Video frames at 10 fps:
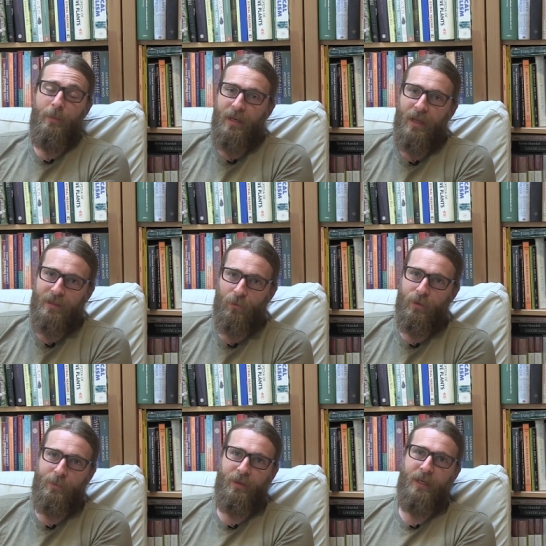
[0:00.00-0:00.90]
I mean, that's
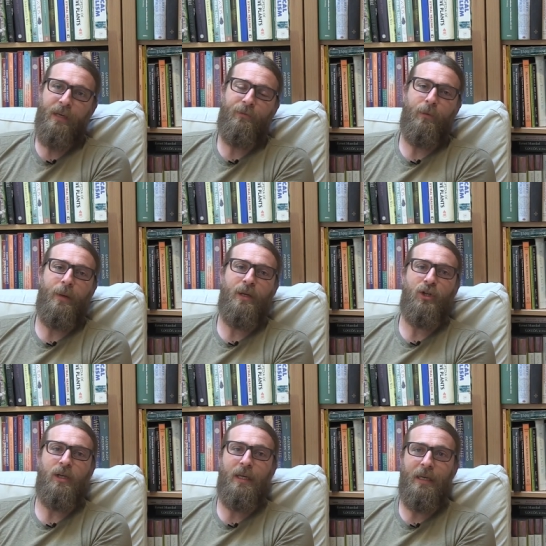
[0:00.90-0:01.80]
ultimately
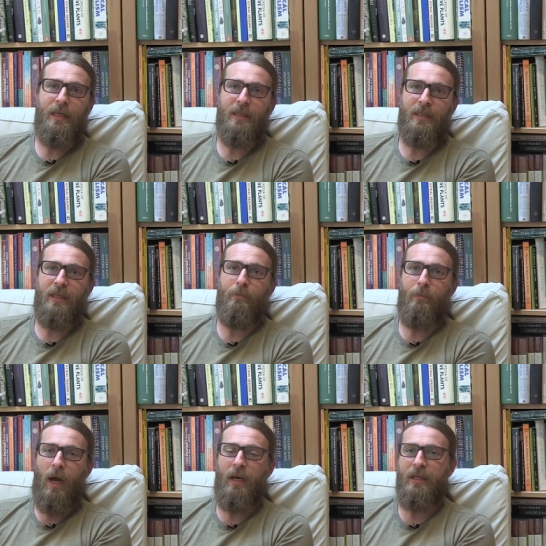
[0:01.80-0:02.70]
inflammation is the
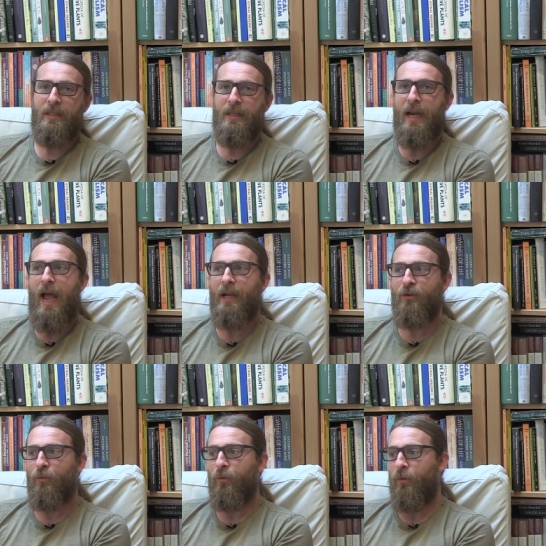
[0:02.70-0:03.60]
body's
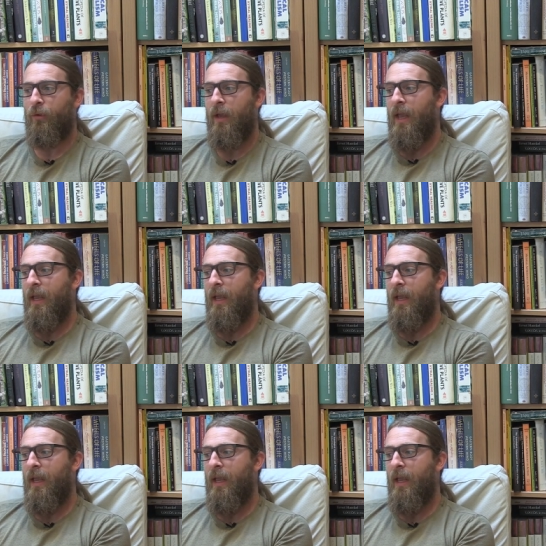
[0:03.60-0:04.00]
natural